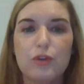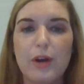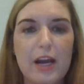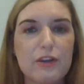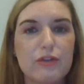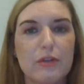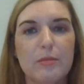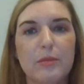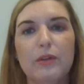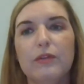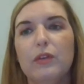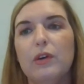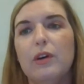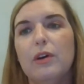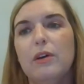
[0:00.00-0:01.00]
trash
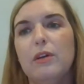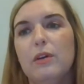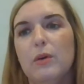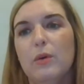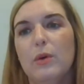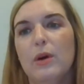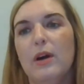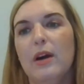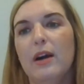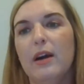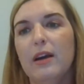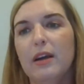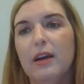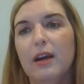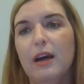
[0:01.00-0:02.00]
removal
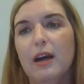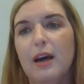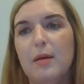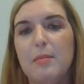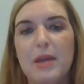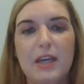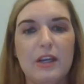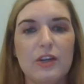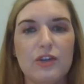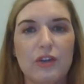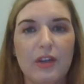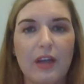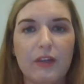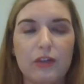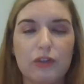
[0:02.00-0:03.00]
or Uh, making
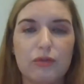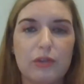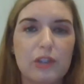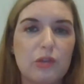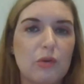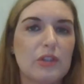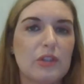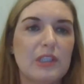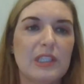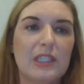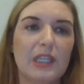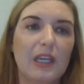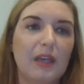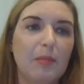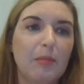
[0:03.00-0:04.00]
sure that there's resources
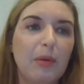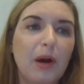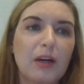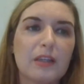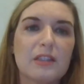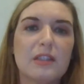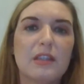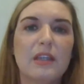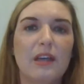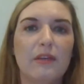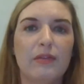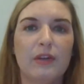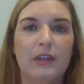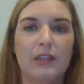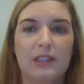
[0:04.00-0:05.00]
to keep parks clean,
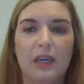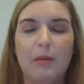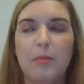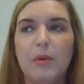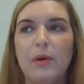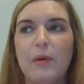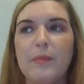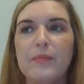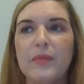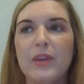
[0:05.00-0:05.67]
for example,